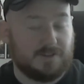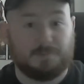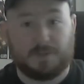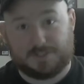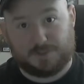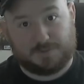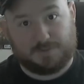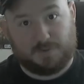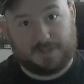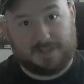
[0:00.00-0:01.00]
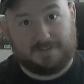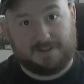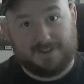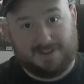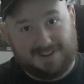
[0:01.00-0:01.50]
Plus Joseph
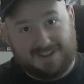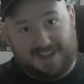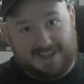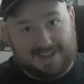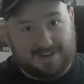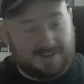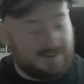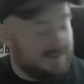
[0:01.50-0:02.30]
Gordon-Levitt and